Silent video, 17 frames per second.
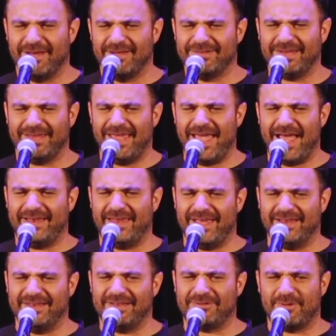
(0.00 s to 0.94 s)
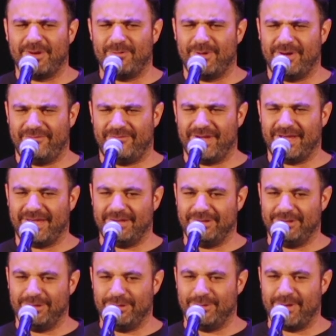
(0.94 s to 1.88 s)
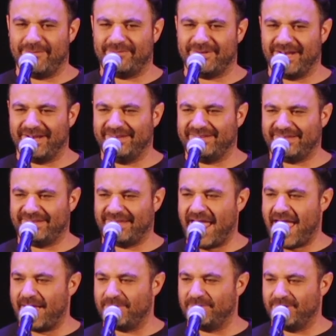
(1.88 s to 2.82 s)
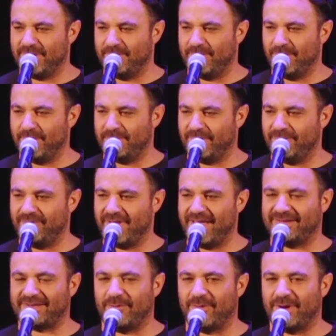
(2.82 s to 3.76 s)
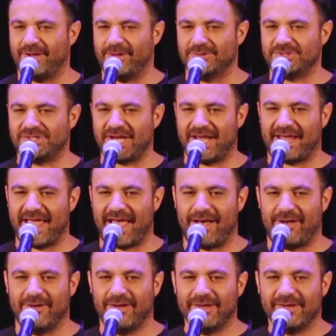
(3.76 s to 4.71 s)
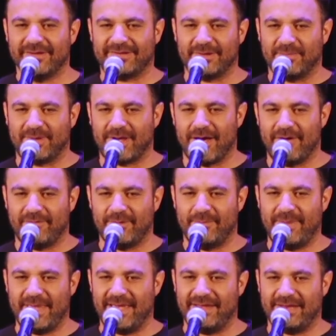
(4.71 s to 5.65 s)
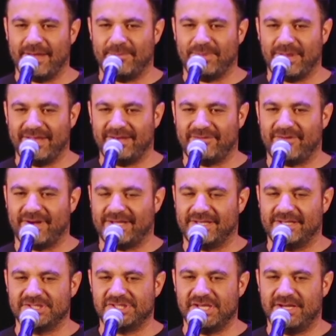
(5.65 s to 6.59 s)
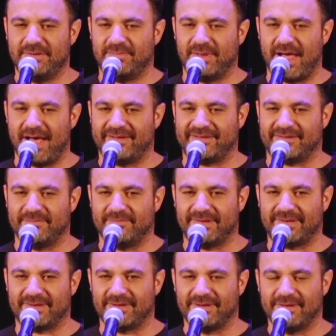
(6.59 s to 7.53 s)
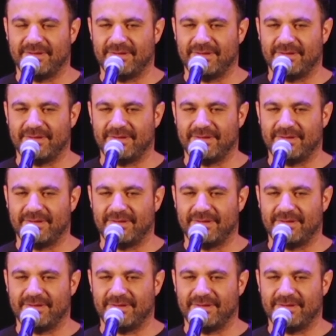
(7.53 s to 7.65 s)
I was like, yeah, Dan, that's what I want to fucking do after getting stabbed with a bulletproof vest. I want to go check out some cover band that plays fucking the Gin Blossoms.